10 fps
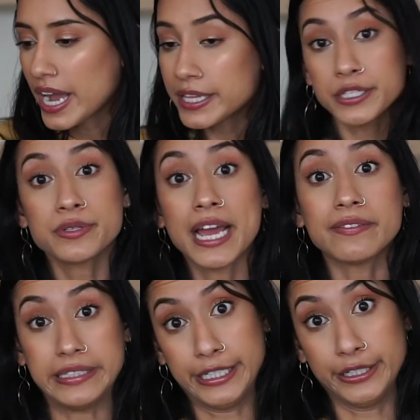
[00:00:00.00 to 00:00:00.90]
I don't
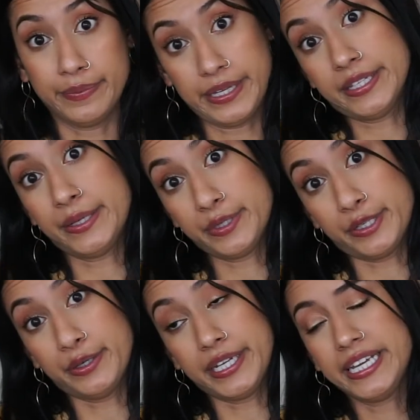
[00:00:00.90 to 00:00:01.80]
have it here because I
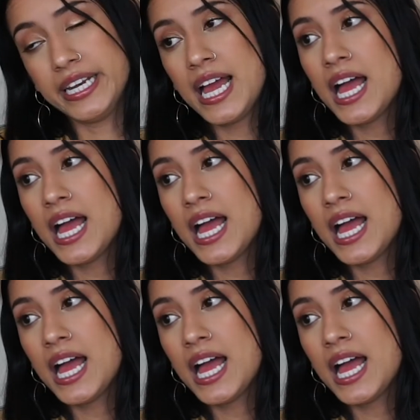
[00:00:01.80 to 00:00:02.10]
returned it.